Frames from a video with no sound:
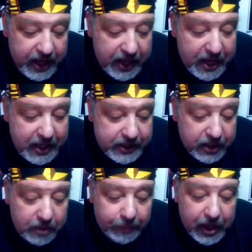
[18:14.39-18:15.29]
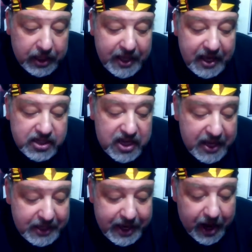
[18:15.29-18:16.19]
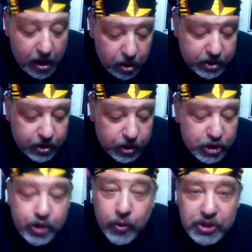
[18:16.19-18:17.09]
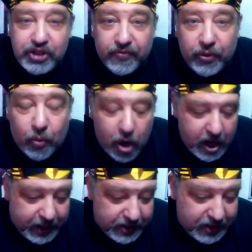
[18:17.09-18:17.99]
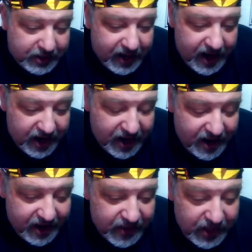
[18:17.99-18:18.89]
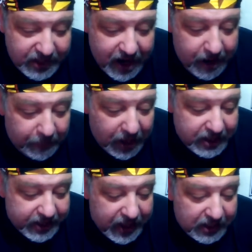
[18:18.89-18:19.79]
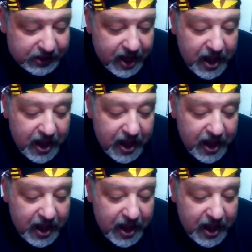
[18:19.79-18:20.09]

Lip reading: He did the podcast in character as Christopher Walken, the entire podcast.